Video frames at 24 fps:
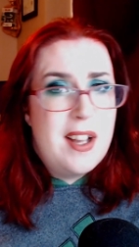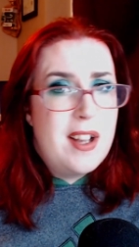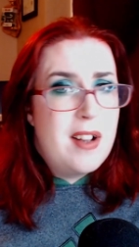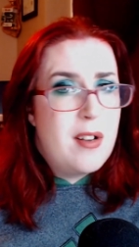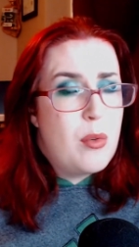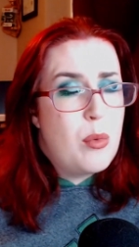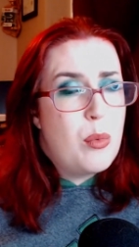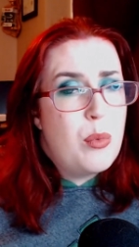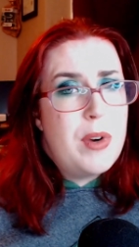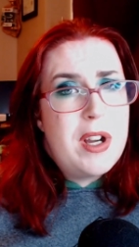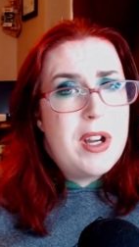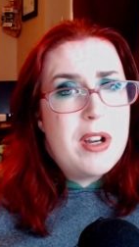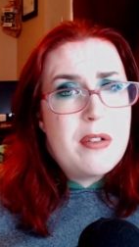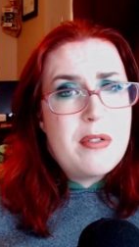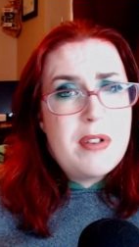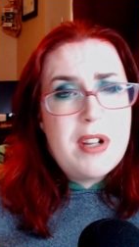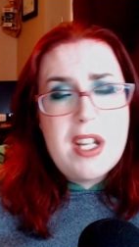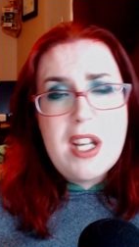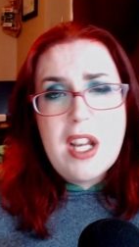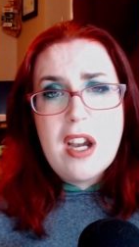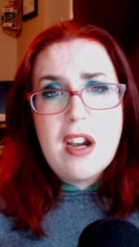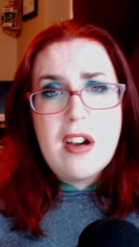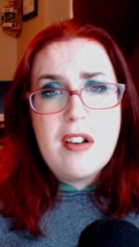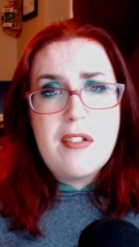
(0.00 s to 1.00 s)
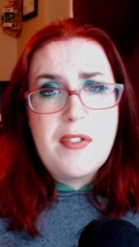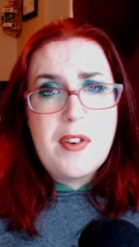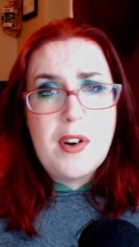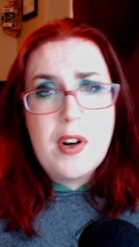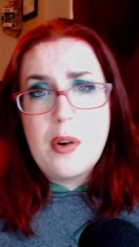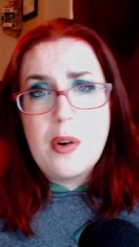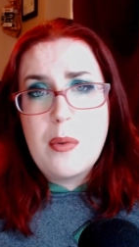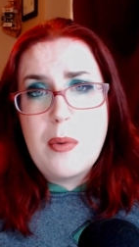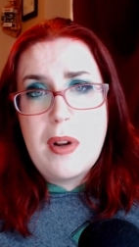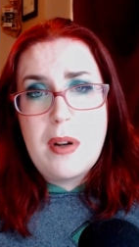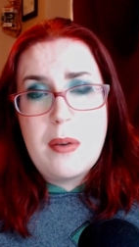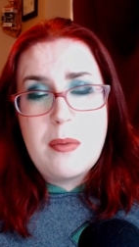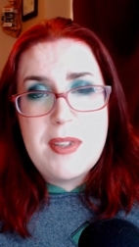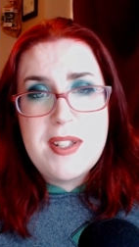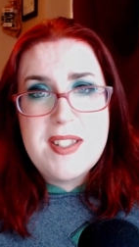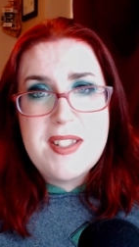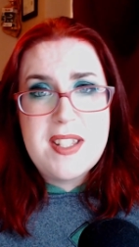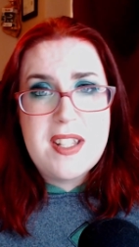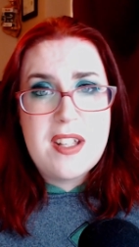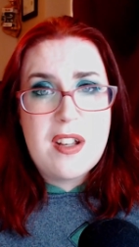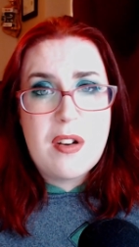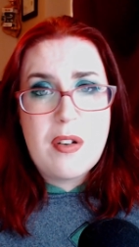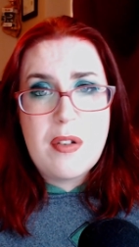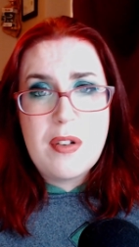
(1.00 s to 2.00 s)
weary of her when we
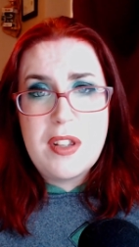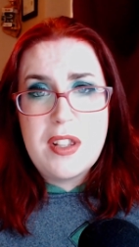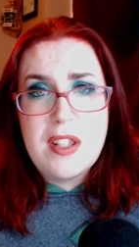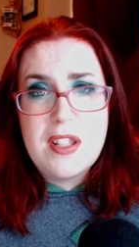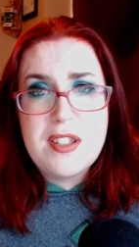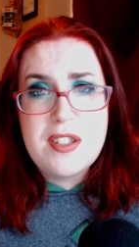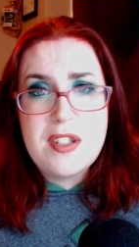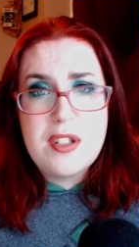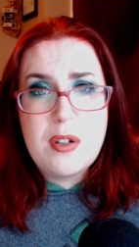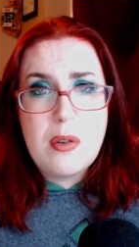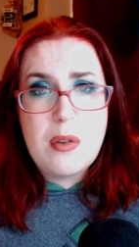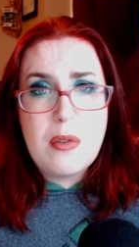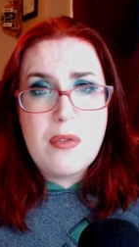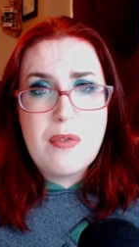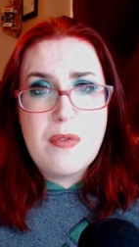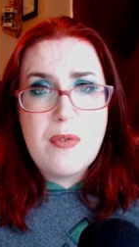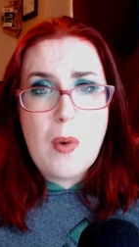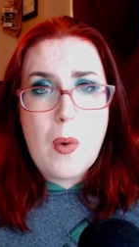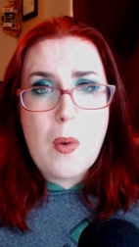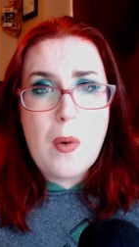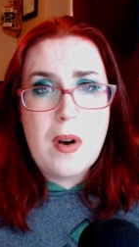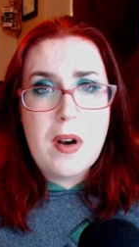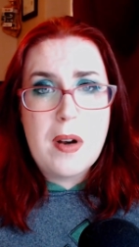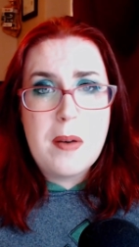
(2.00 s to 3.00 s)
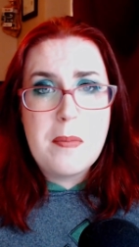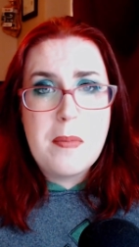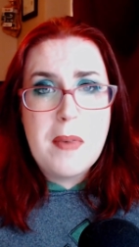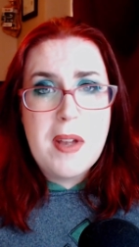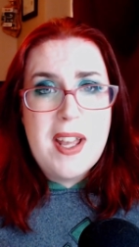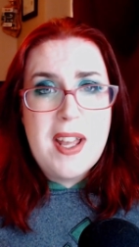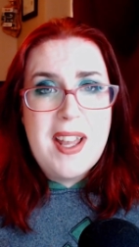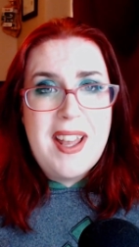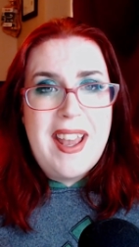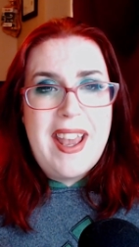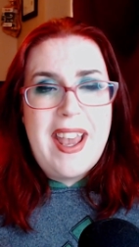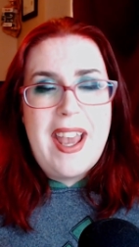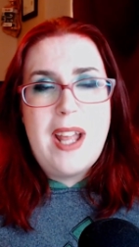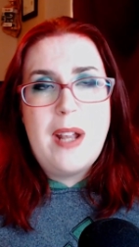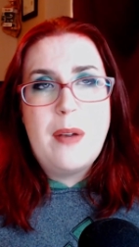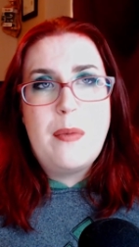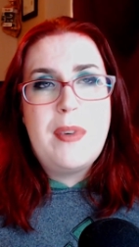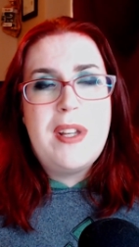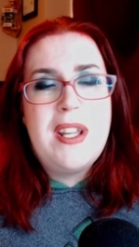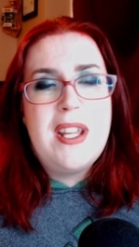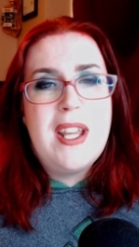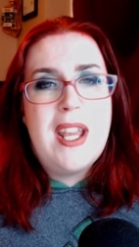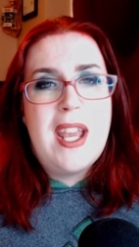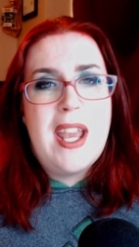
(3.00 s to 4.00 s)
see her in this new form, and
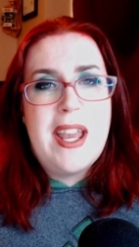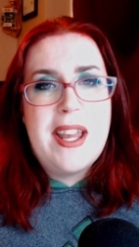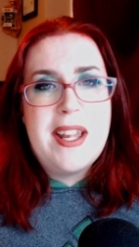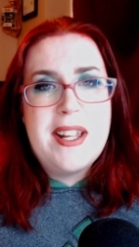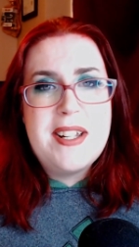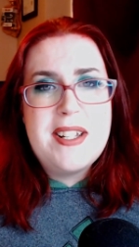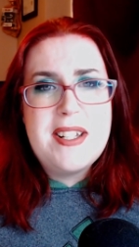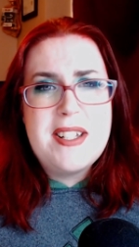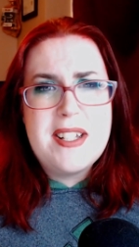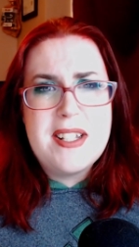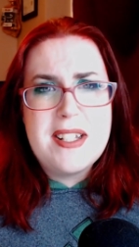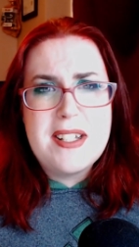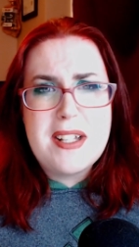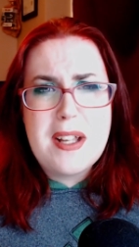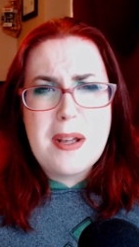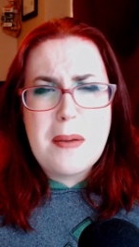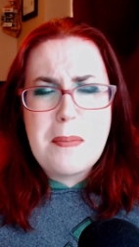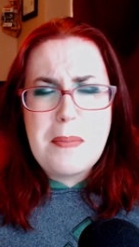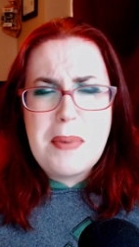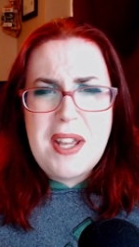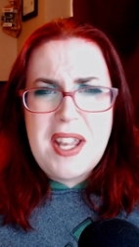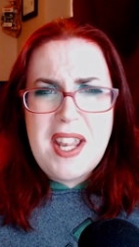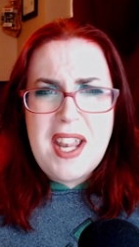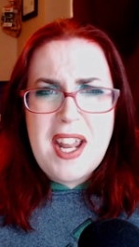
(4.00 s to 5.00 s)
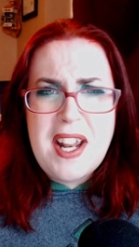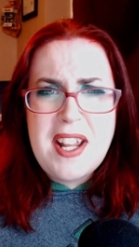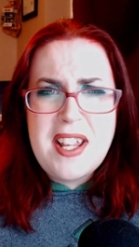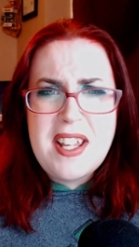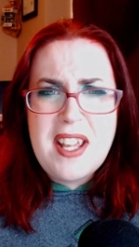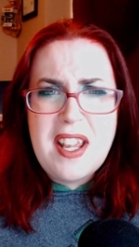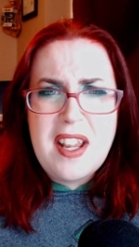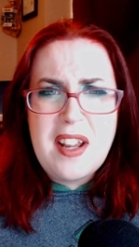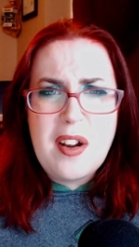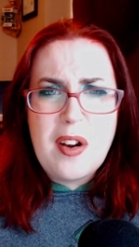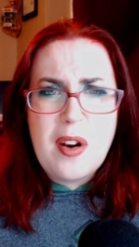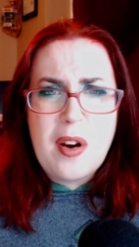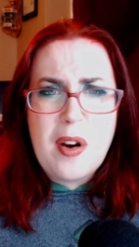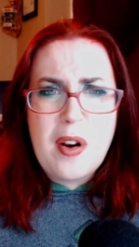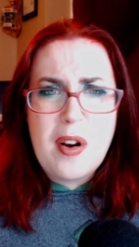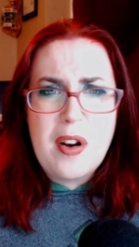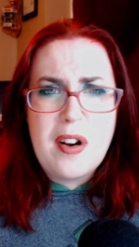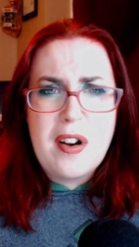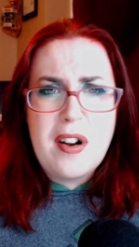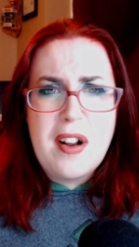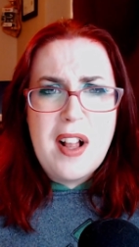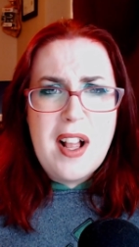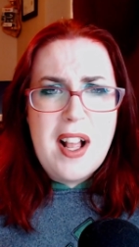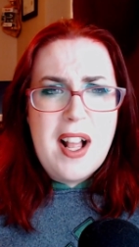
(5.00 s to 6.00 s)
we end it pitying
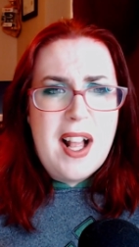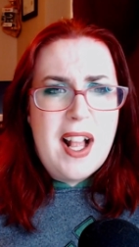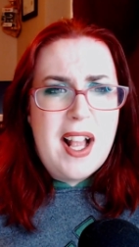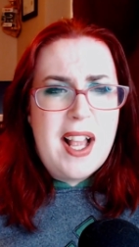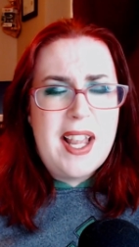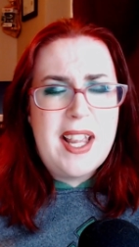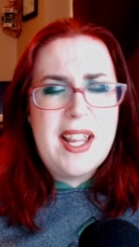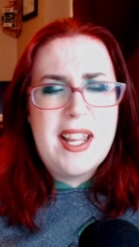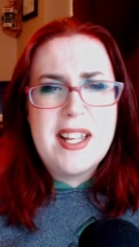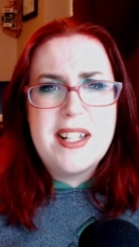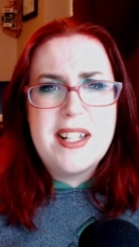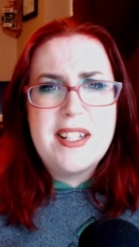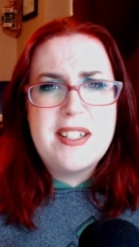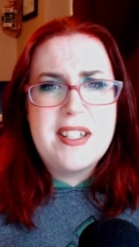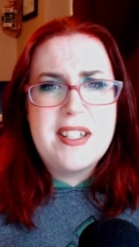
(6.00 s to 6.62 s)
her. And